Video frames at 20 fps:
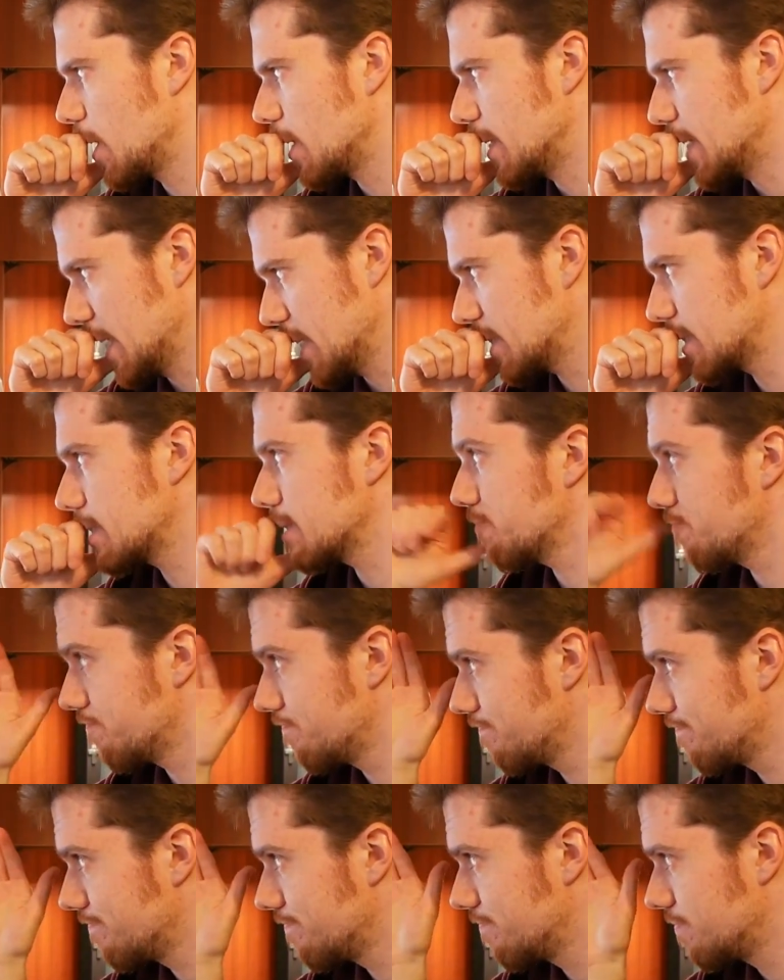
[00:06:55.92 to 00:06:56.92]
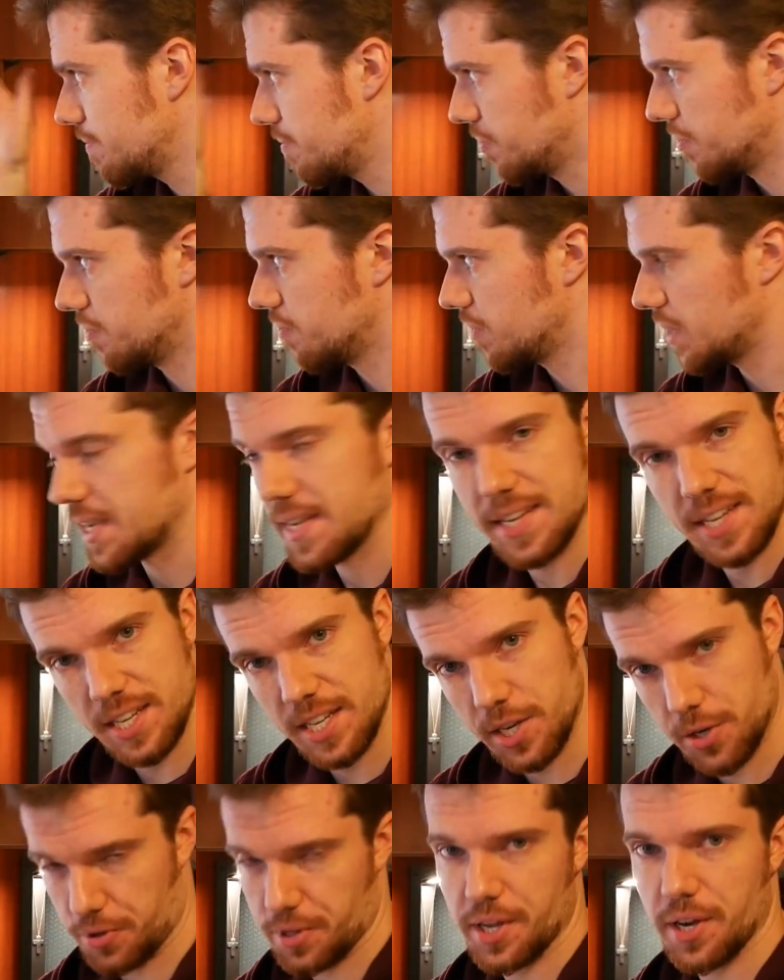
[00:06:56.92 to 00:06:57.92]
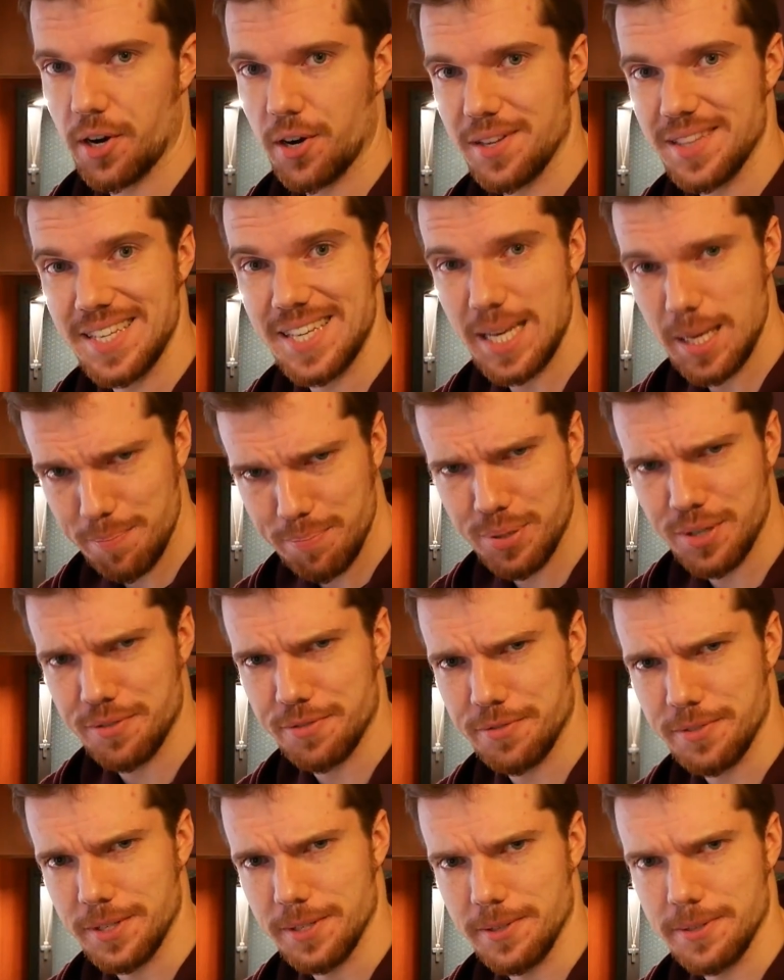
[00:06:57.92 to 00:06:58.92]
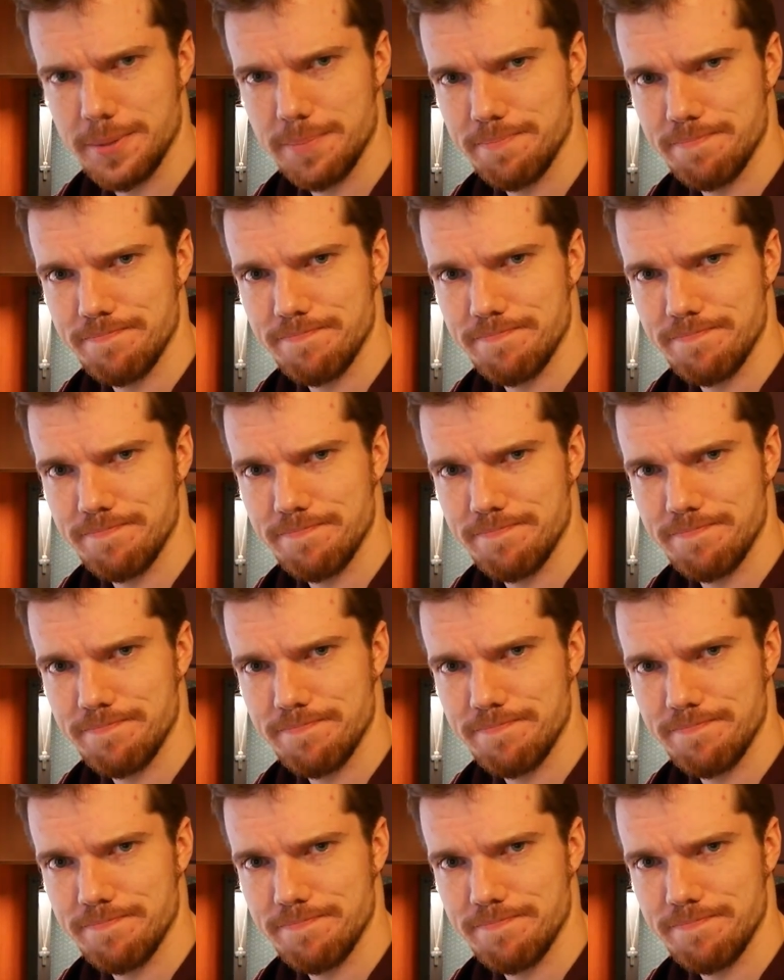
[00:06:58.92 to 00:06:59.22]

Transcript: Yet. Here they are in the input field.